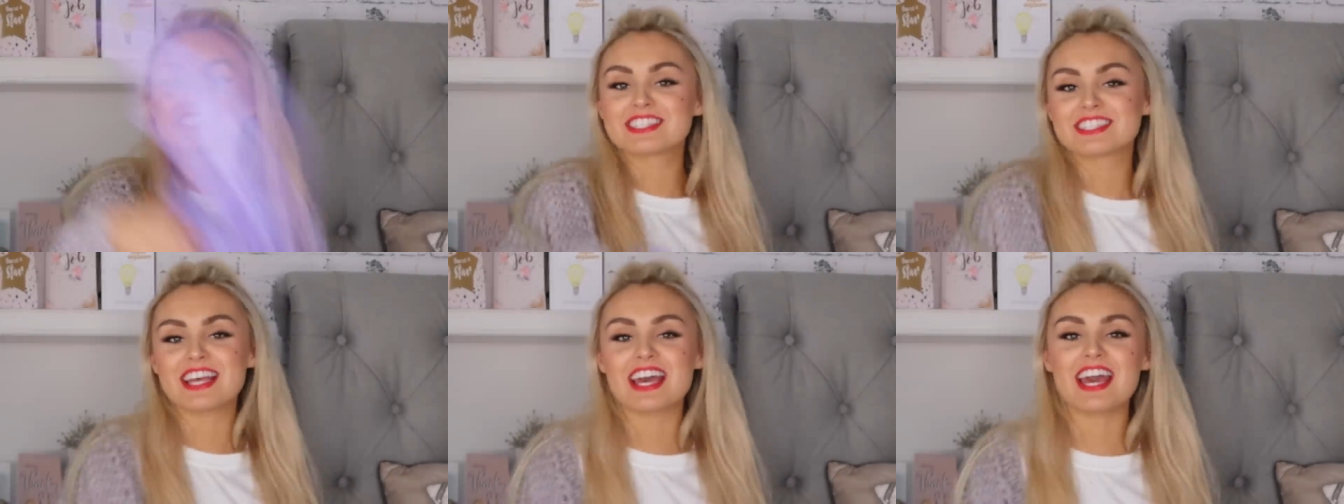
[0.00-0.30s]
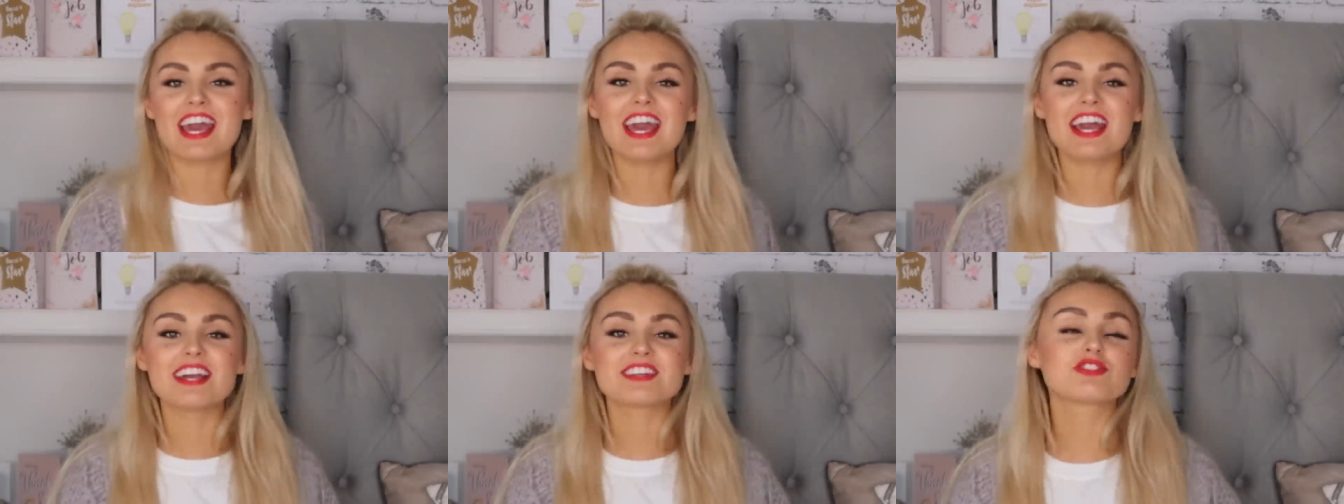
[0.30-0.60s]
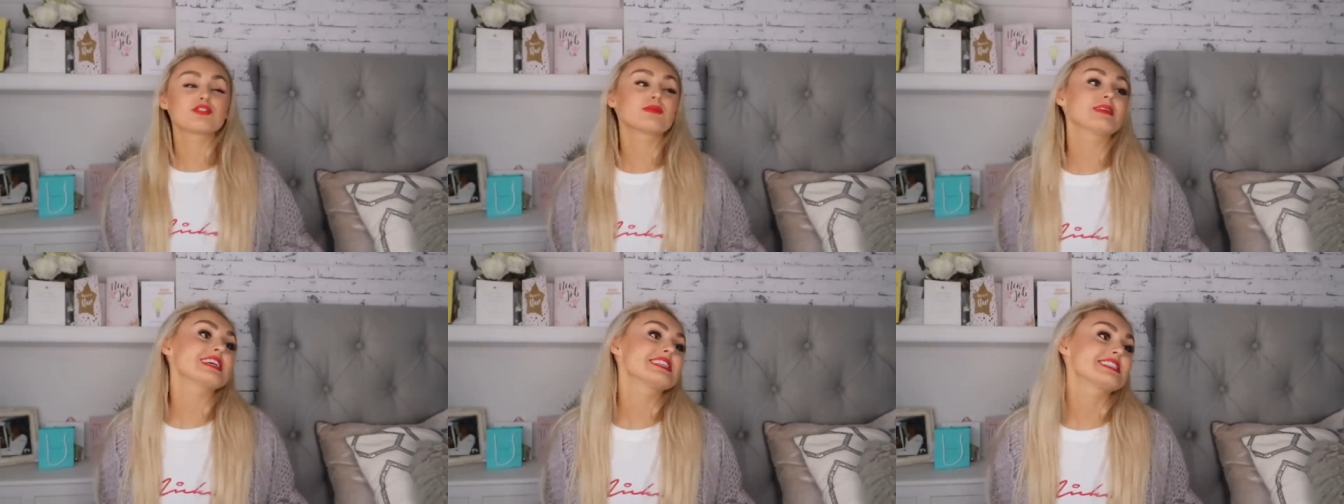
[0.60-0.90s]
sassy.
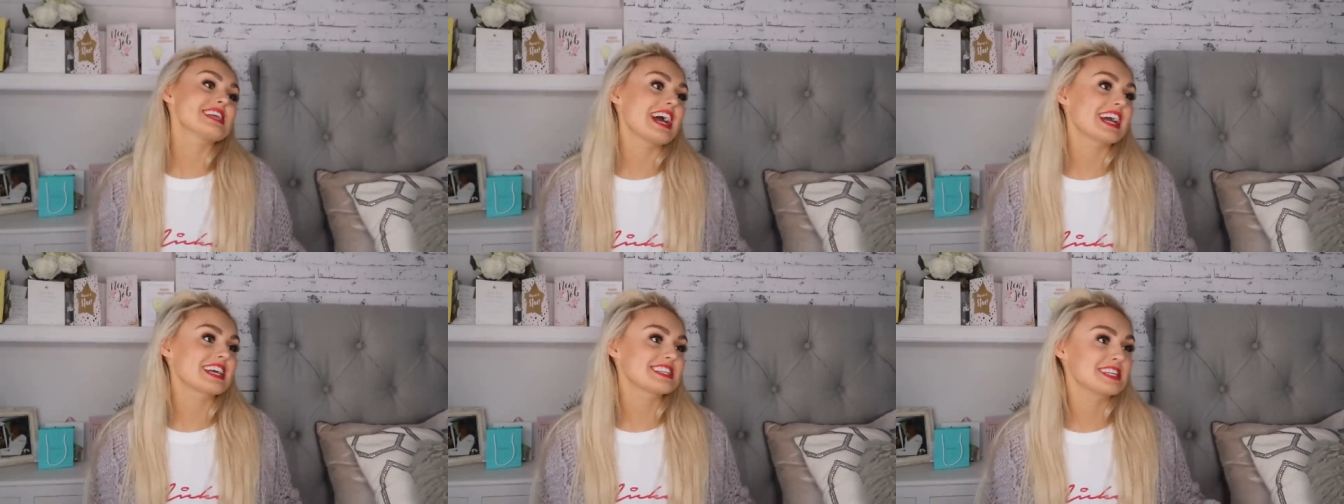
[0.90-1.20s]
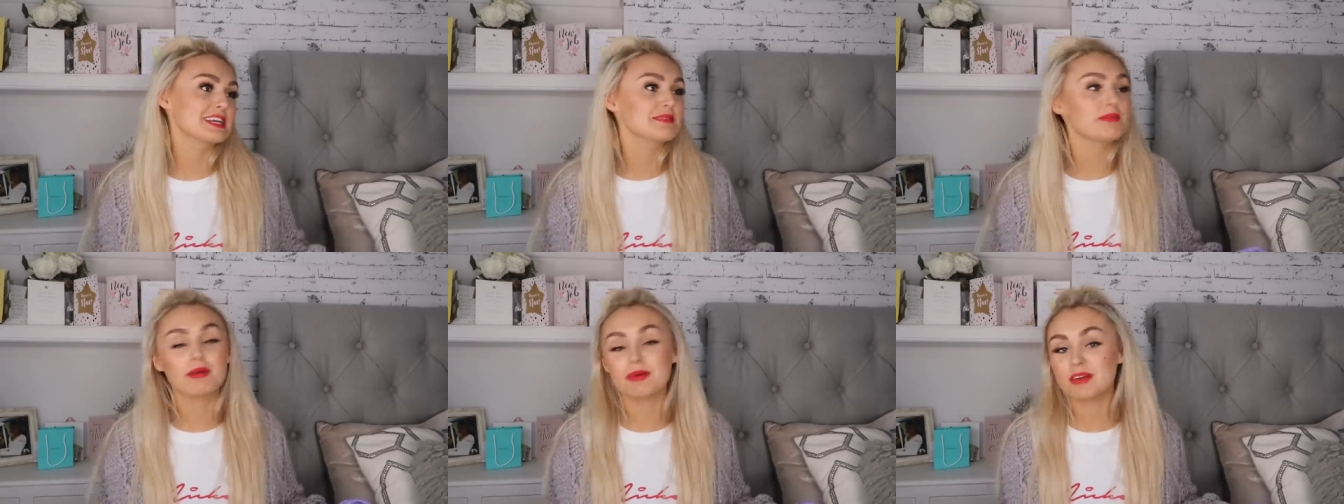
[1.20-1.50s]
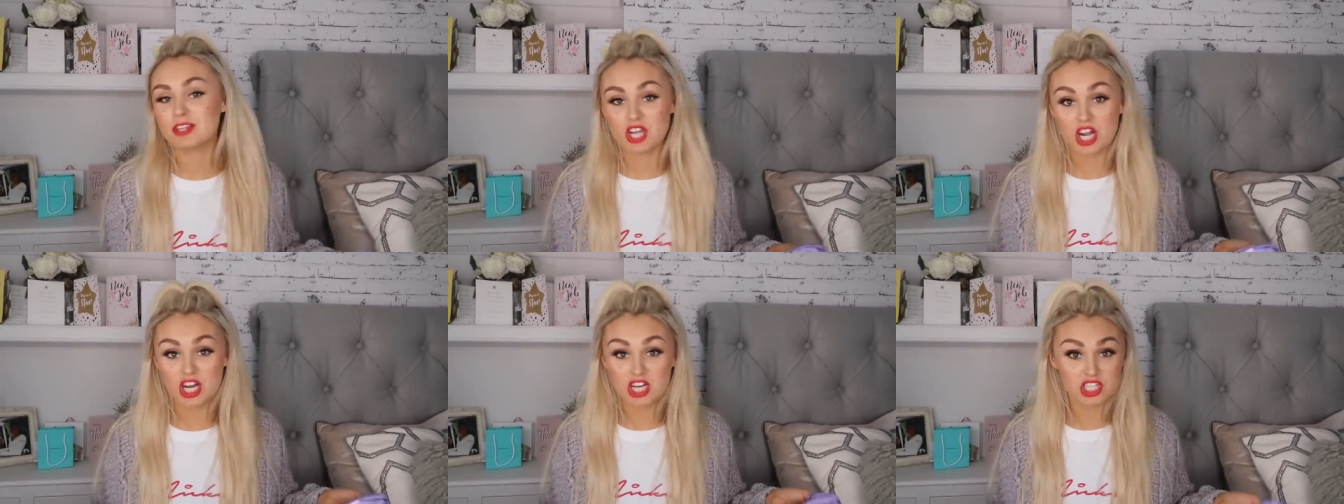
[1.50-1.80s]
It's normally sexy, but
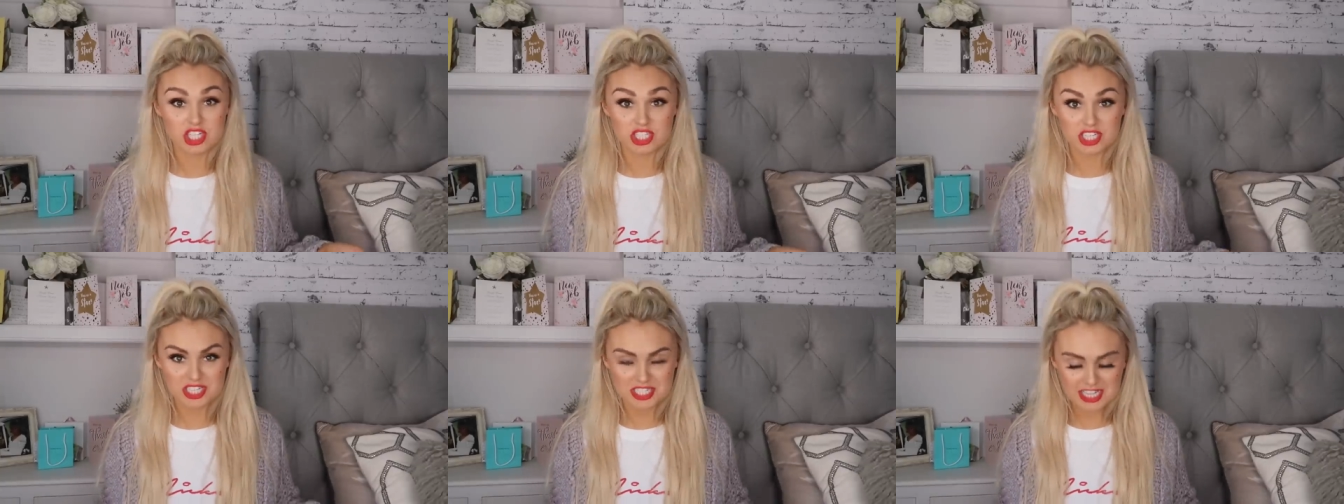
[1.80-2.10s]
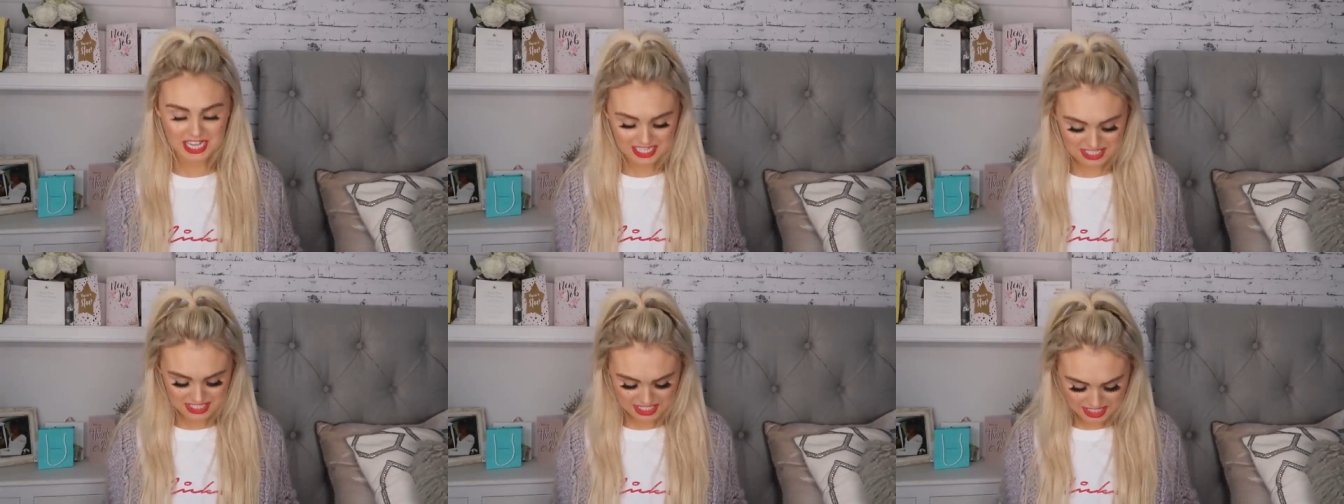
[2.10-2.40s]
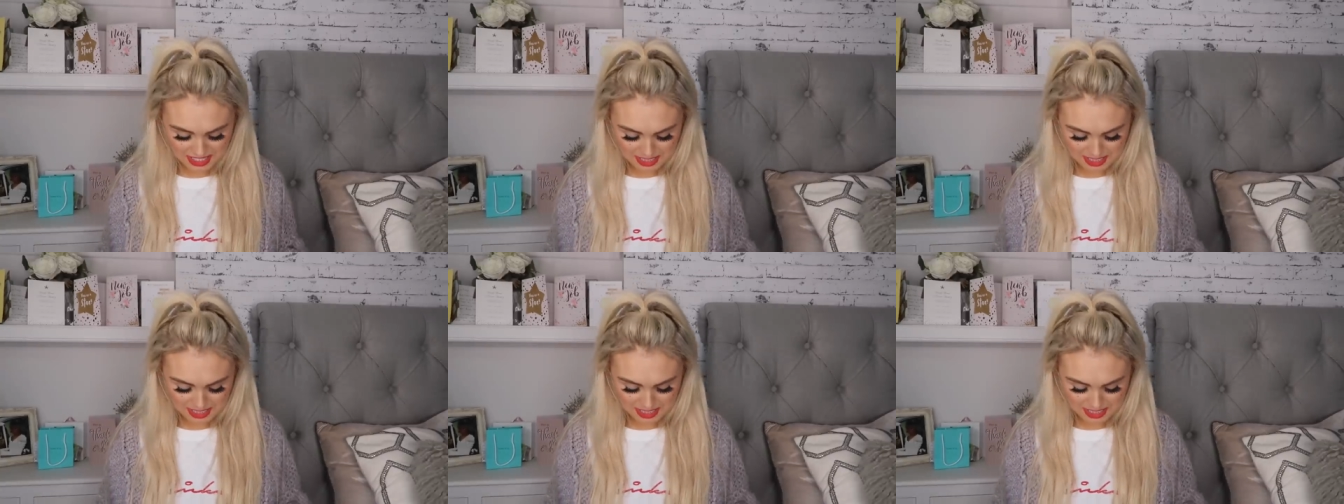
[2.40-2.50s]
we changed it to sassy.